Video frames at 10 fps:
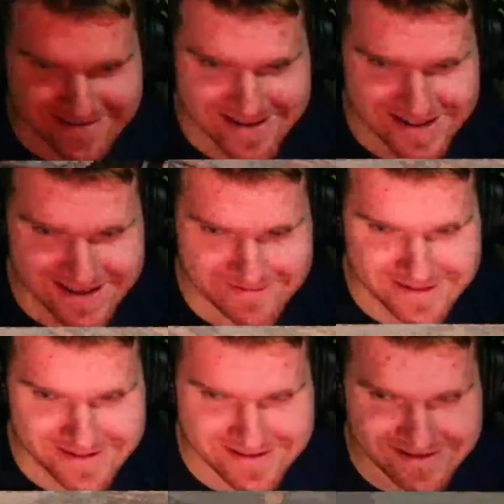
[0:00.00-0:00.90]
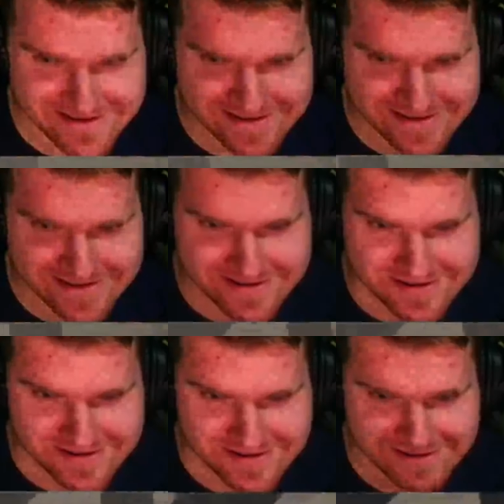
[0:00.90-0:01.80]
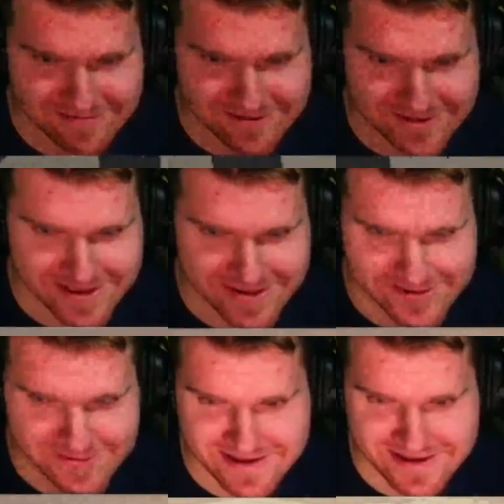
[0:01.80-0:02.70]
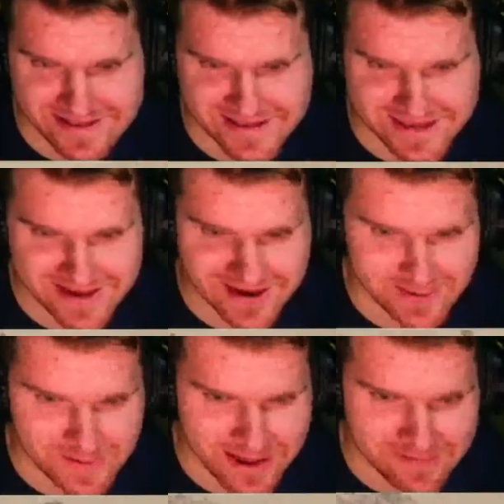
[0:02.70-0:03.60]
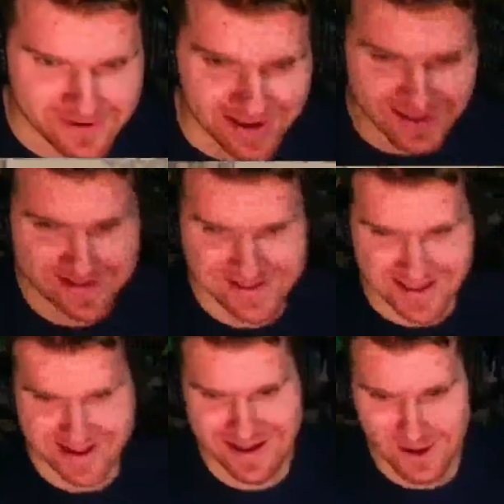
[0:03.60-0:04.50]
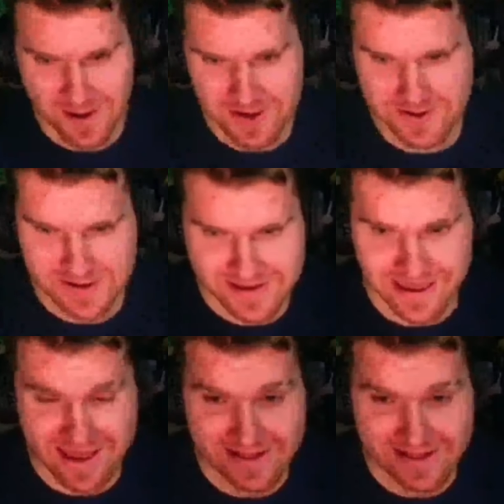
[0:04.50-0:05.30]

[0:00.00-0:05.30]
I mean... Okay, come on, let's go. At least you got a weapon. Gale,